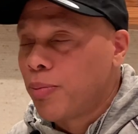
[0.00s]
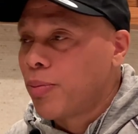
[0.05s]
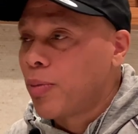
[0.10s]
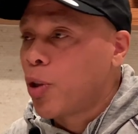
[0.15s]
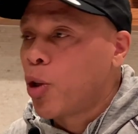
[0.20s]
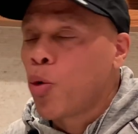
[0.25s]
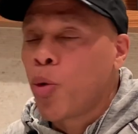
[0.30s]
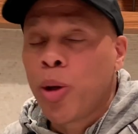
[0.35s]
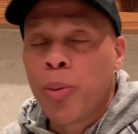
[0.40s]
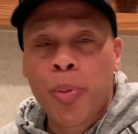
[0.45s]

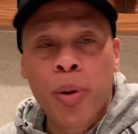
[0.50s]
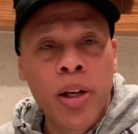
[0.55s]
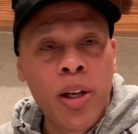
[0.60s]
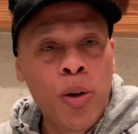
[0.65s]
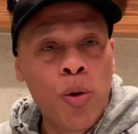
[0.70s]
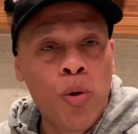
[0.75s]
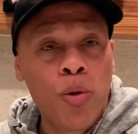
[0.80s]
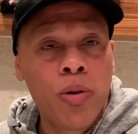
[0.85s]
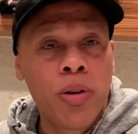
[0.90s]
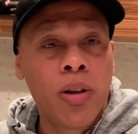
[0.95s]
Huey P.
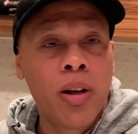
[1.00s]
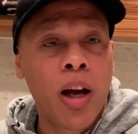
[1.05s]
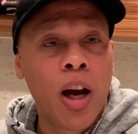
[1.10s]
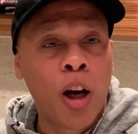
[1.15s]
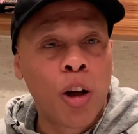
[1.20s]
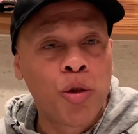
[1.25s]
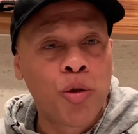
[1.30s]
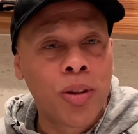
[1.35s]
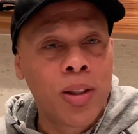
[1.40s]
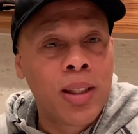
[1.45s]
Newton,
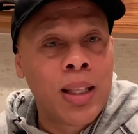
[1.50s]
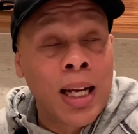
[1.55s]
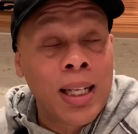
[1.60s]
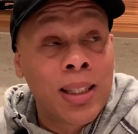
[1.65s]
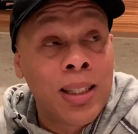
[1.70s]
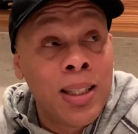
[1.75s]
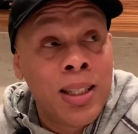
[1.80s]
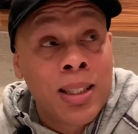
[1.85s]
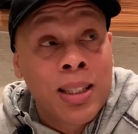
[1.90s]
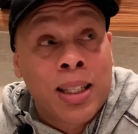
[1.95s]
Eldred,
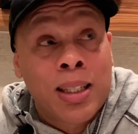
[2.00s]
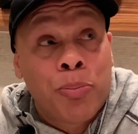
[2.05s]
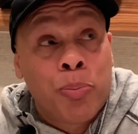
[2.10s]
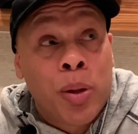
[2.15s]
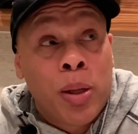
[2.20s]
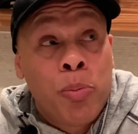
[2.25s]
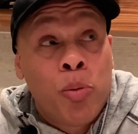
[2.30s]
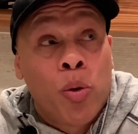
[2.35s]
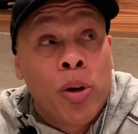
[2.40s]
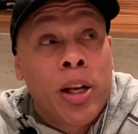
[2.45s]
like these
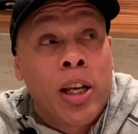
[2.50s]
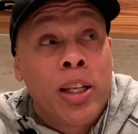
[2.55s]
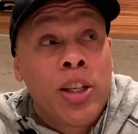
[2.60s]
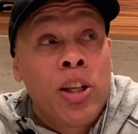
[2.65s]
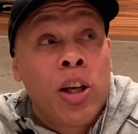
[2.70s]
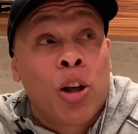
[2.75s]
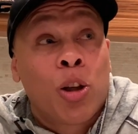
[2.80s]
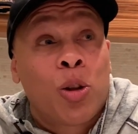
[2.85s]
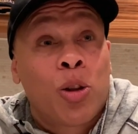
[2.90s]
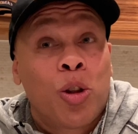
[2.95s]
people in that
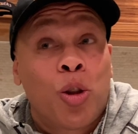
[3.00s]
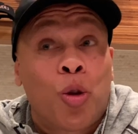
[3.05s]
young,